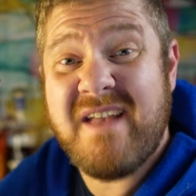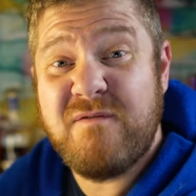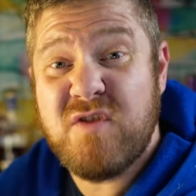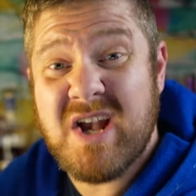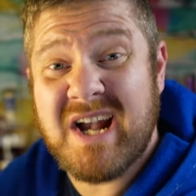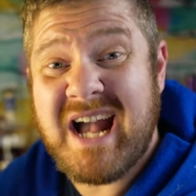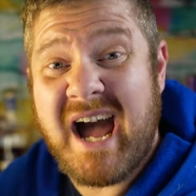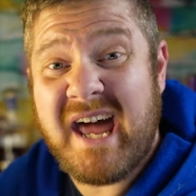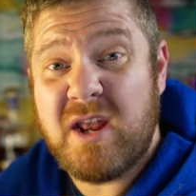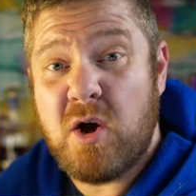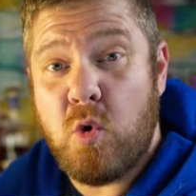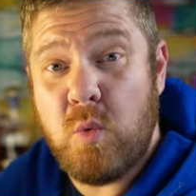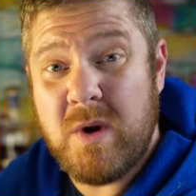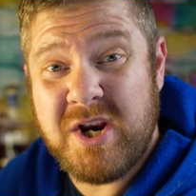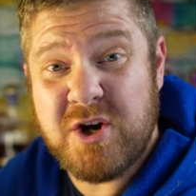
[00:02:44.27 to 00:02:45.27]
If you got a
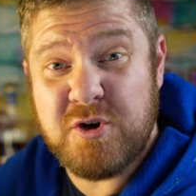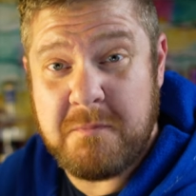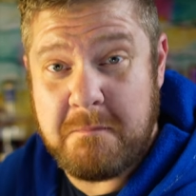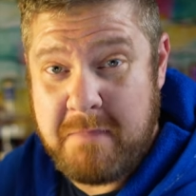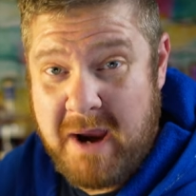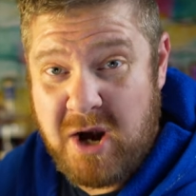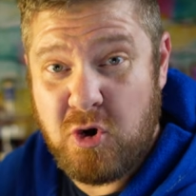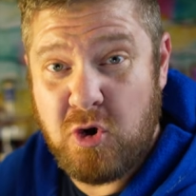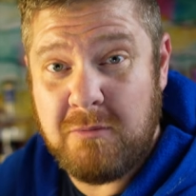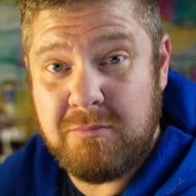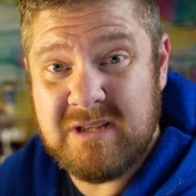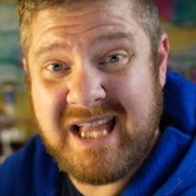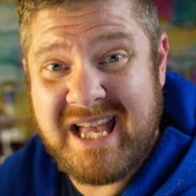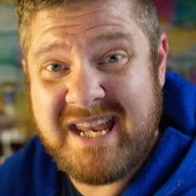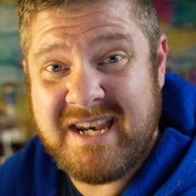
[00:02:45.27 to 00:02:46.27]
weird barrel
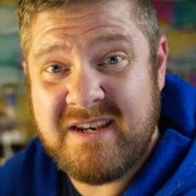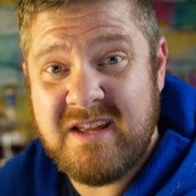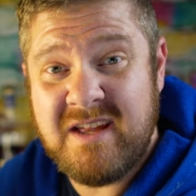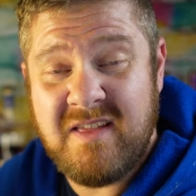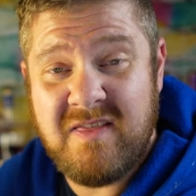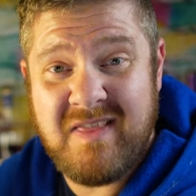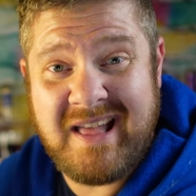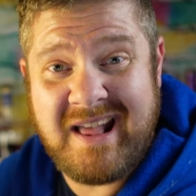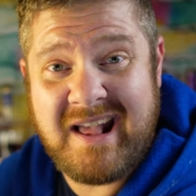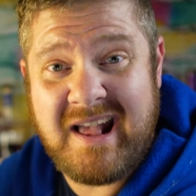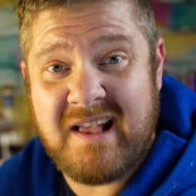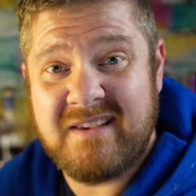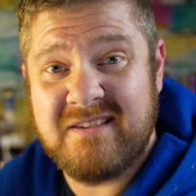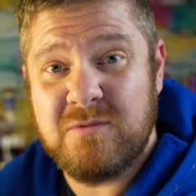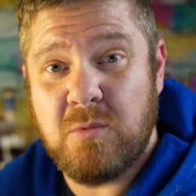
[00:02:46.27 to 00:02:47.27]
blend, then
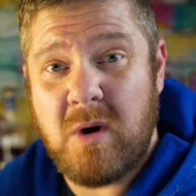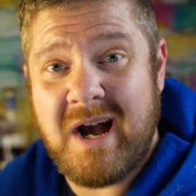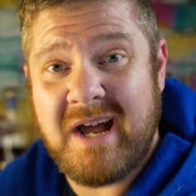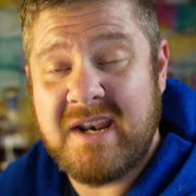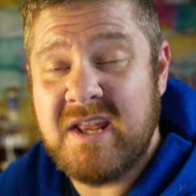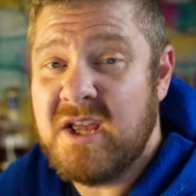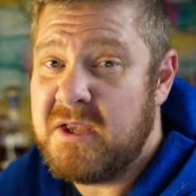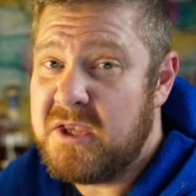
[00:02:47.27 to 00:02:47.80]
guess what?